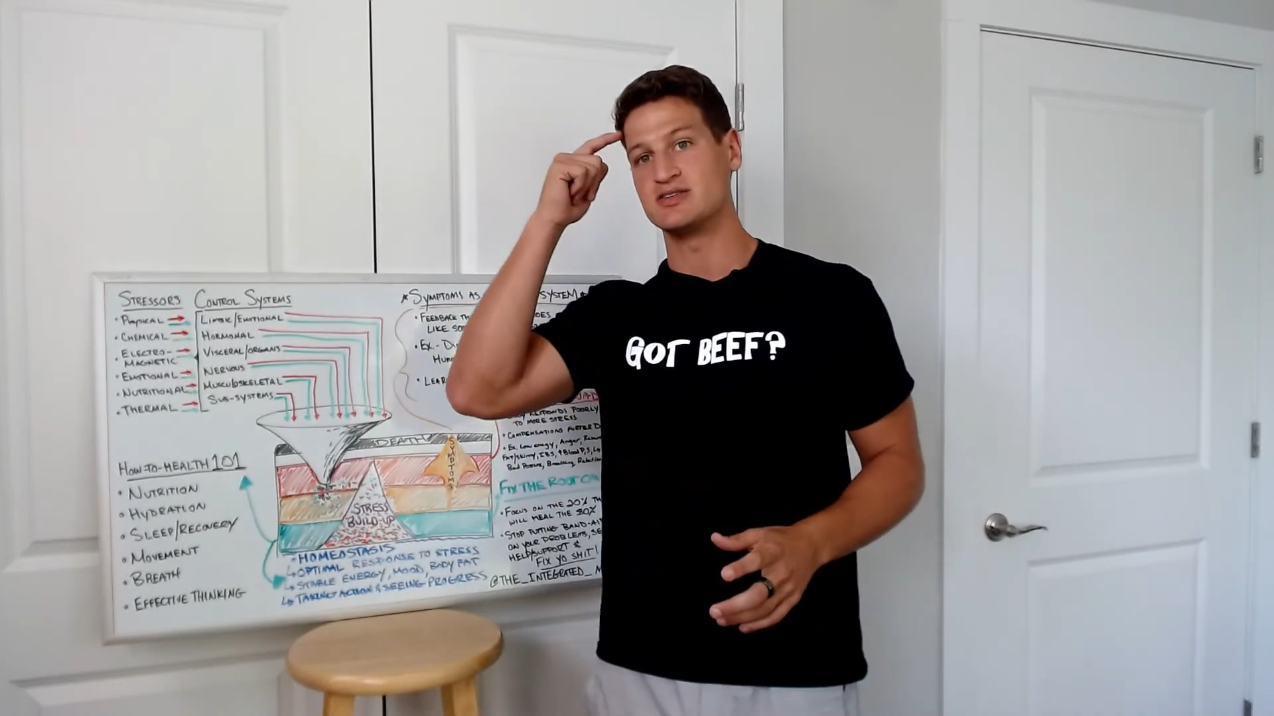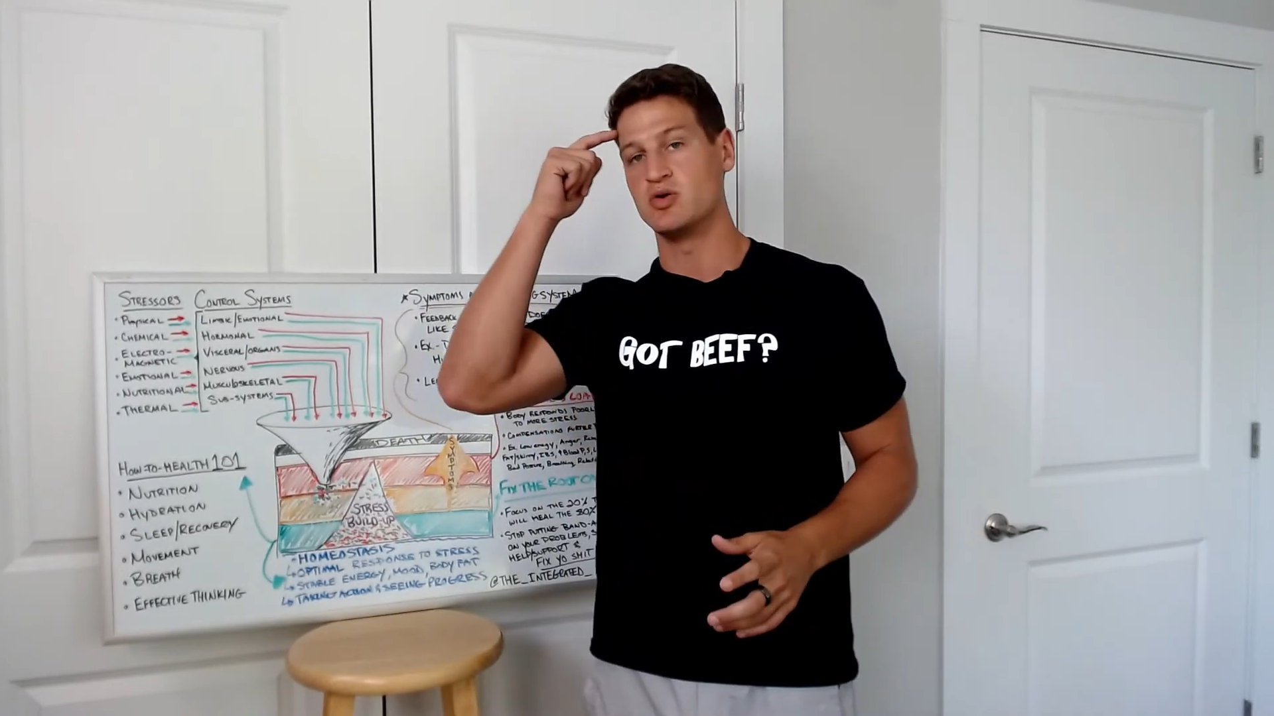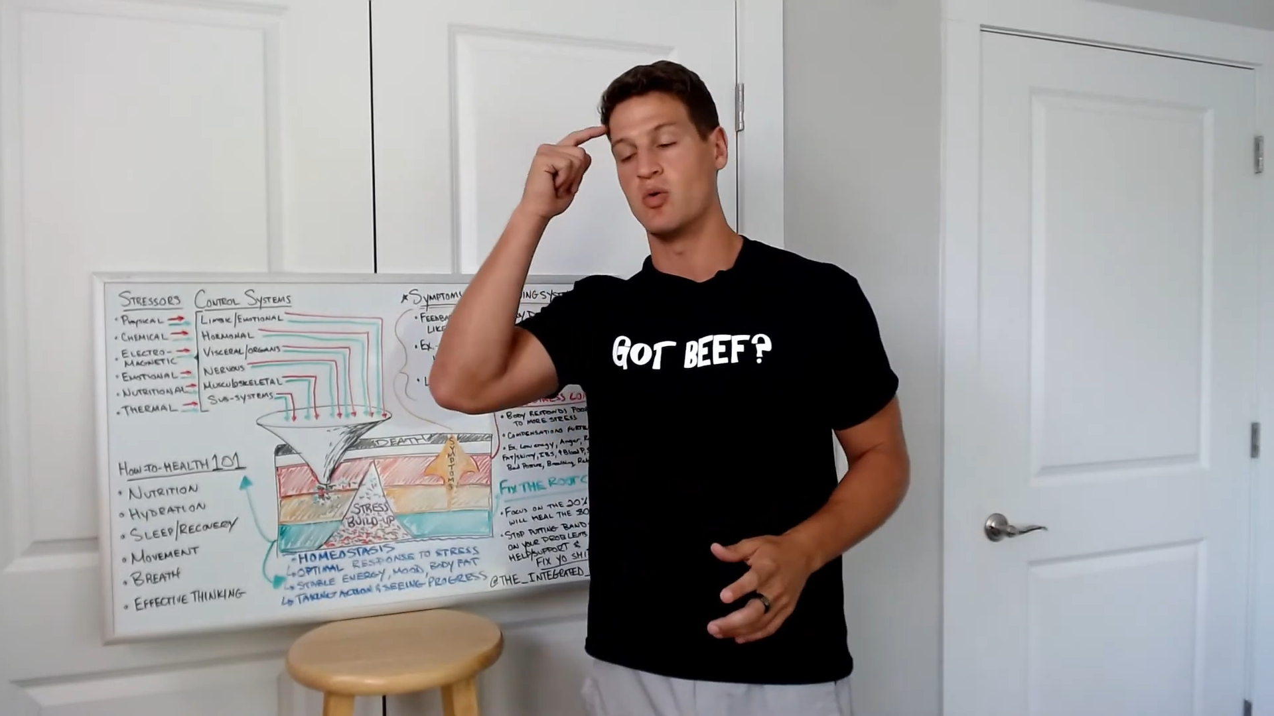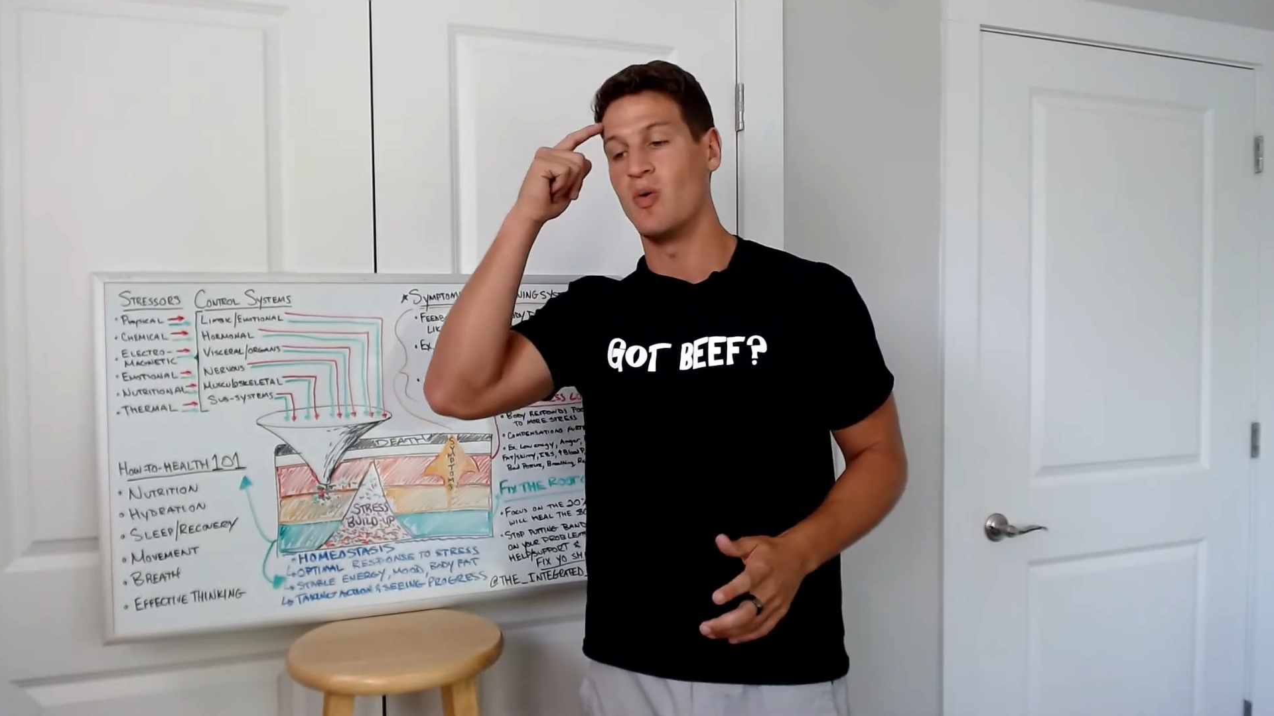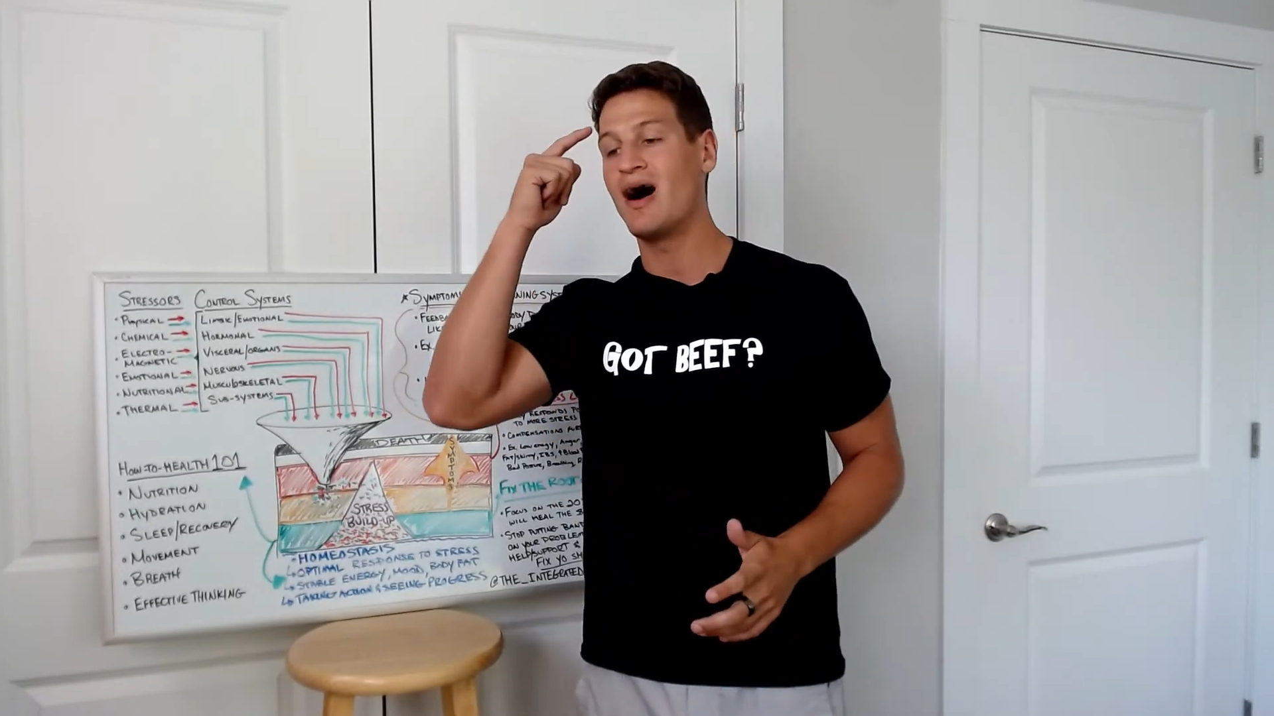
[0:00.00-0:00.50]
to
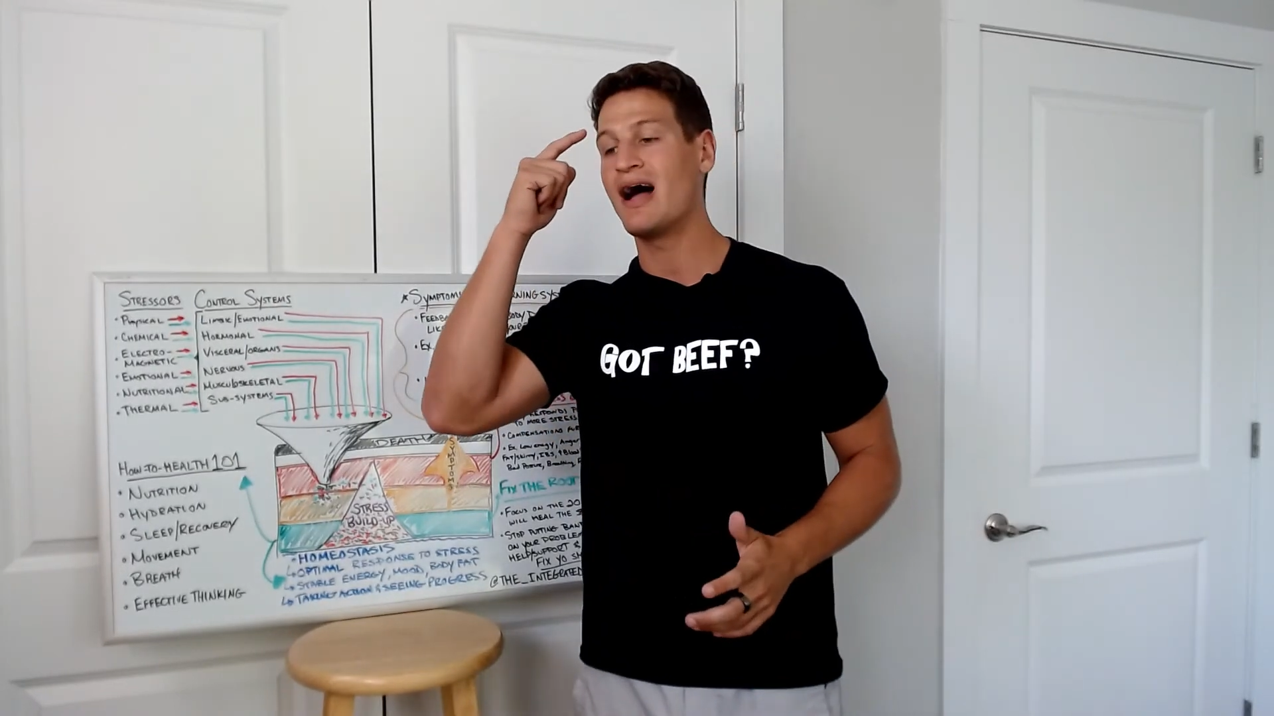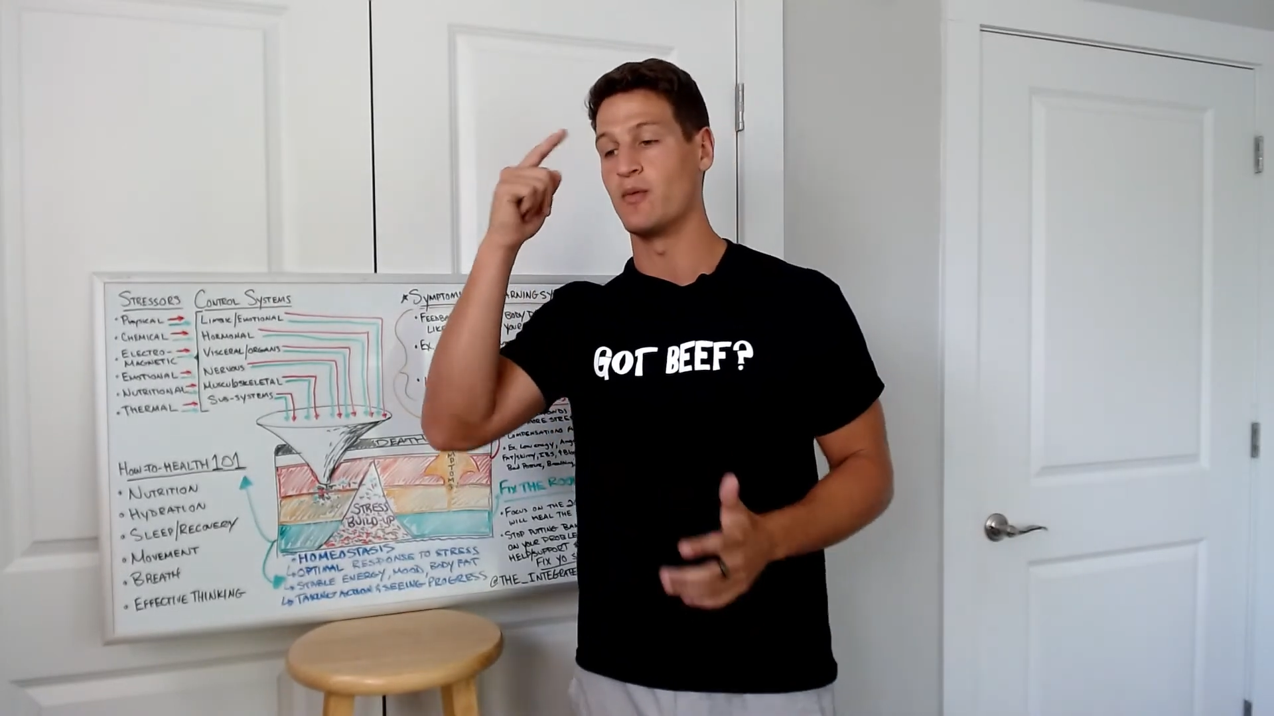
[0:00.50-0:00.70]
a why.